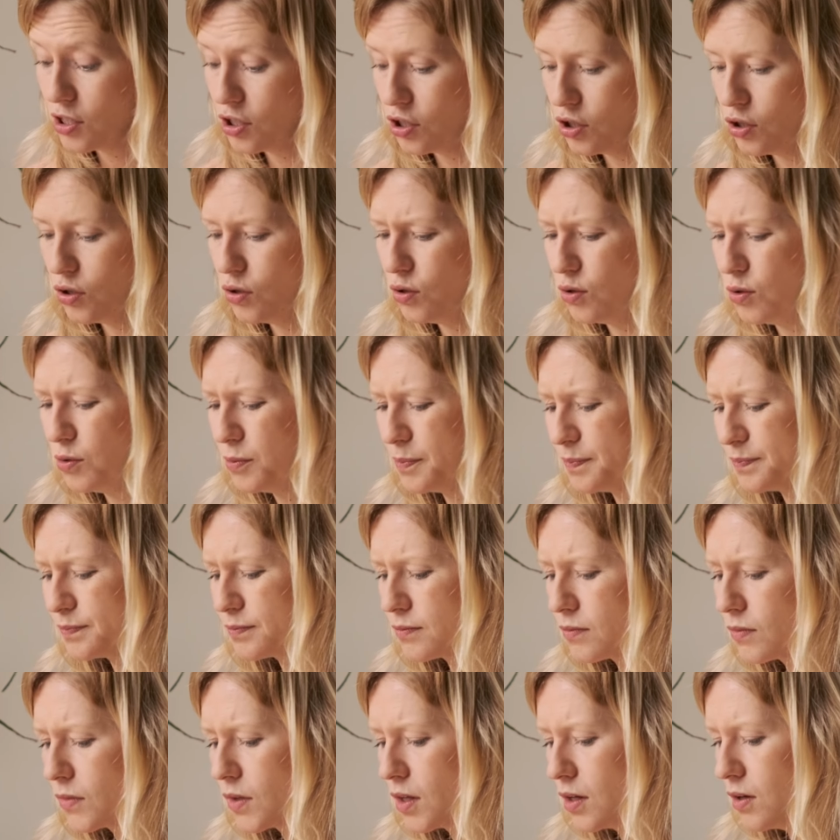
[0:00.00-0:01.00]
that you
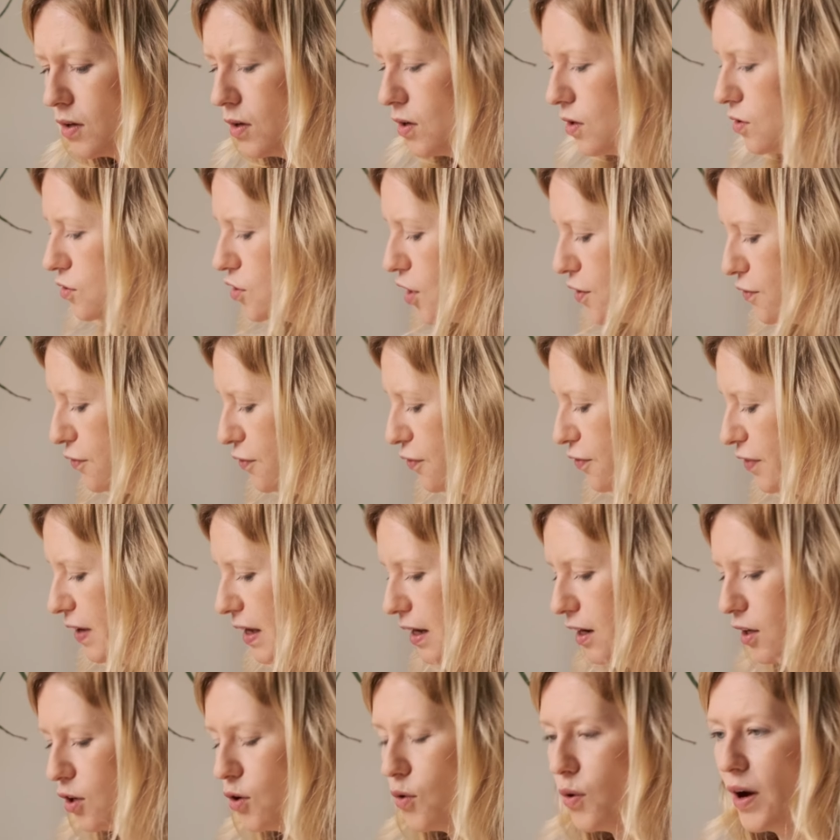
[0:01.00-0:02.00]
don't
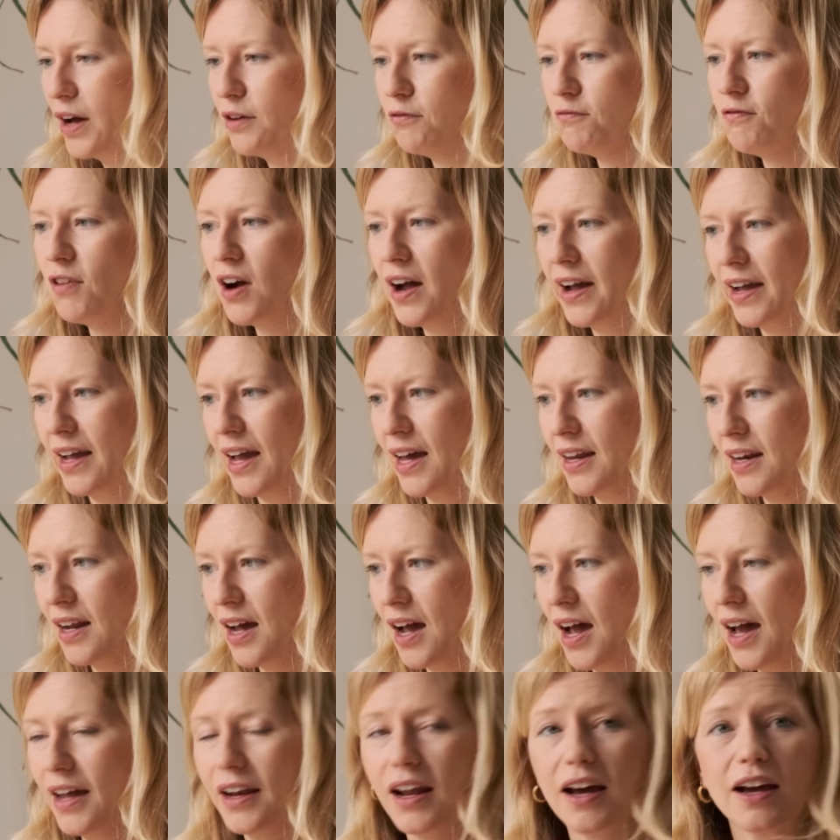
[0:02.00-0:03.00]
feel are quite right.
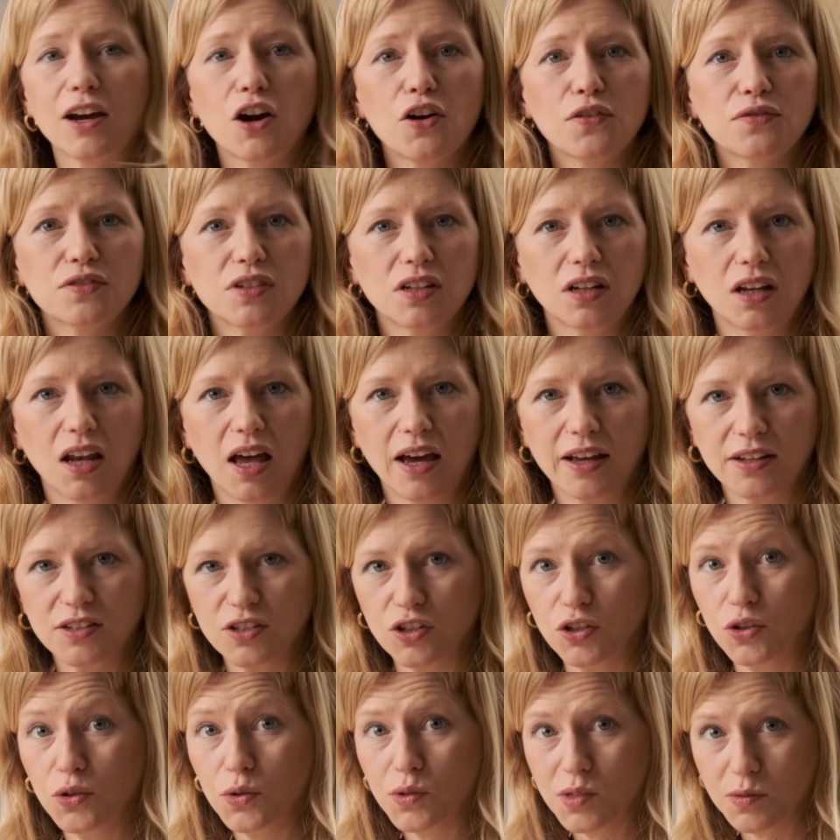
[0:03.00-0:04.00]
And, and I often like
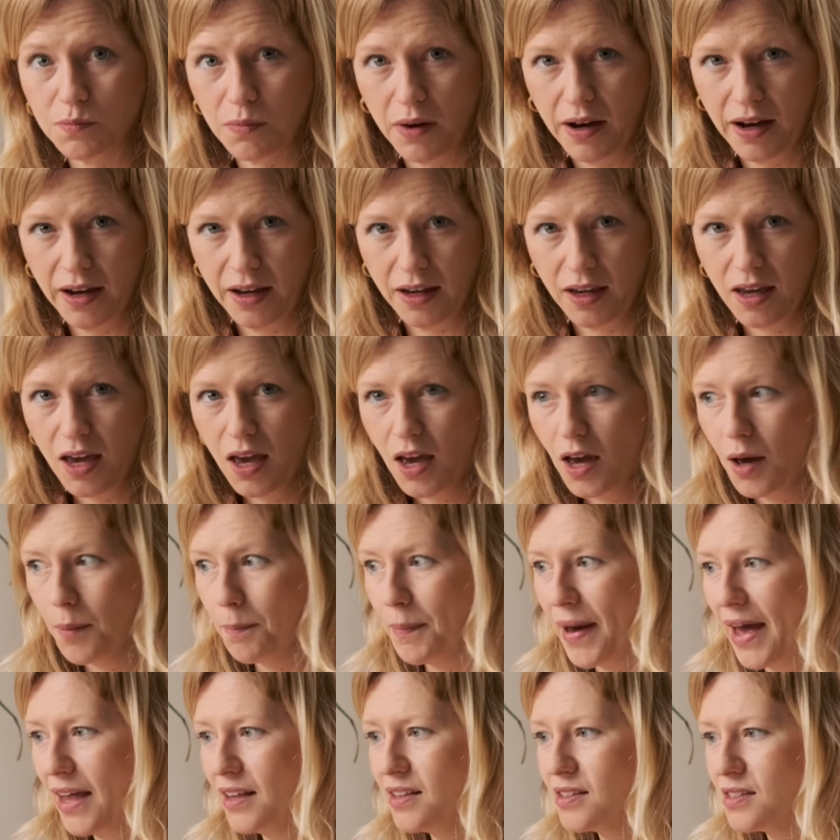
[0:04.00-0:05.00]
to use my
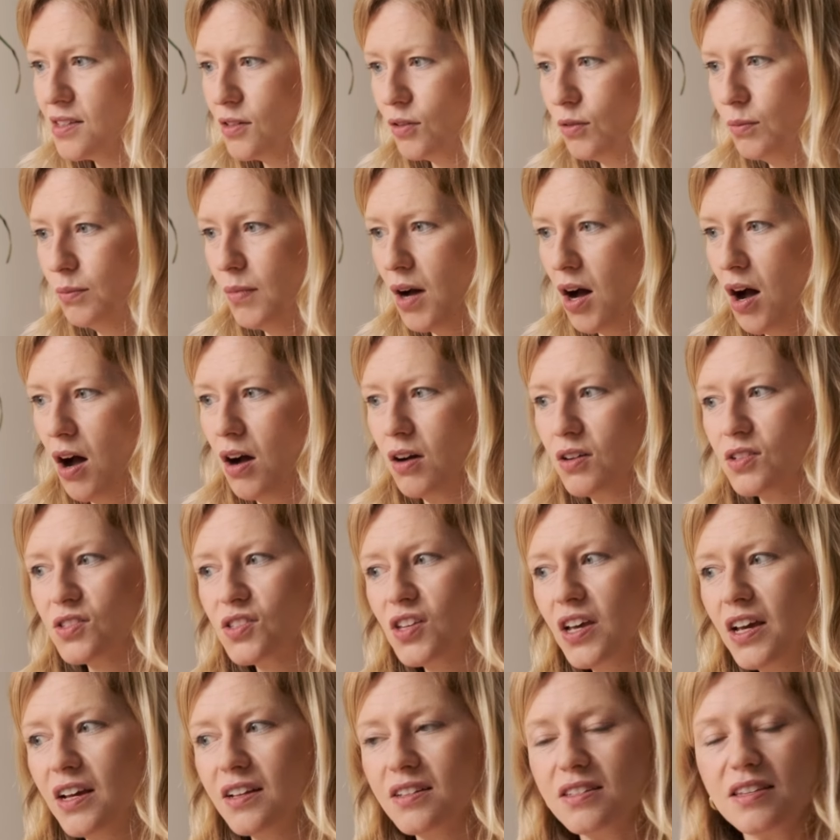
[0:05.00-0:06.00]
pencil
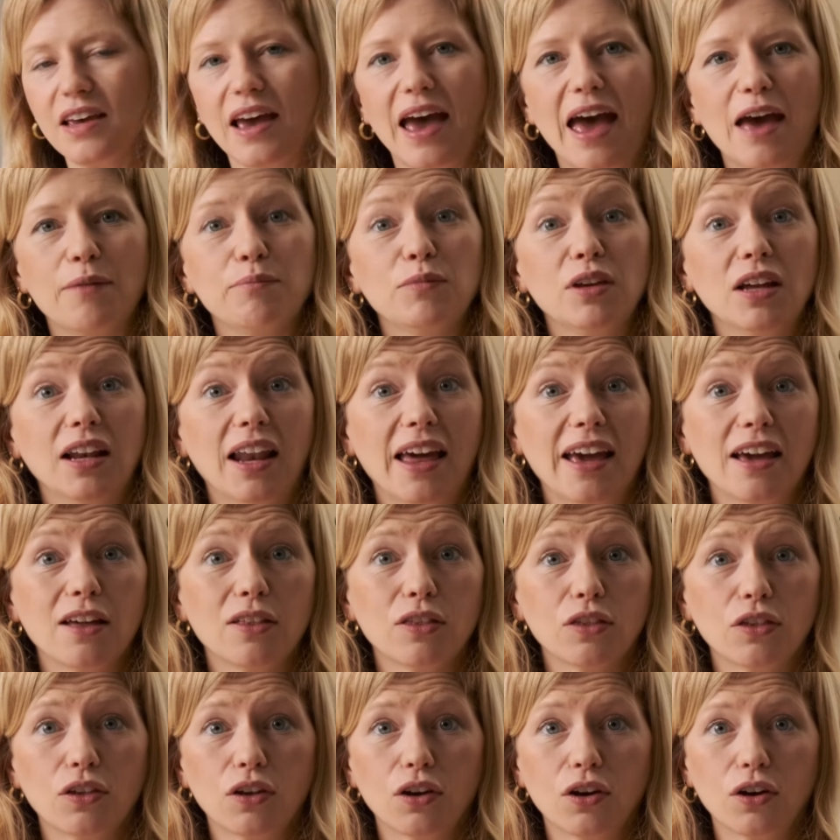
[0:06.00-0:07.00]
marks to
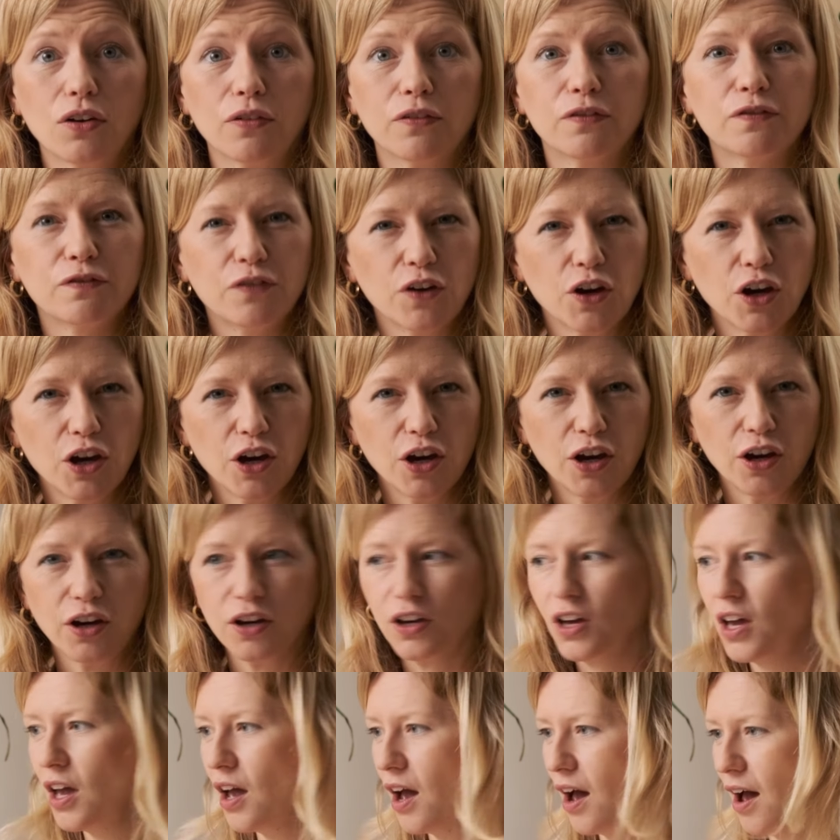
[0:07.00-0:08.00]
emulate the fur.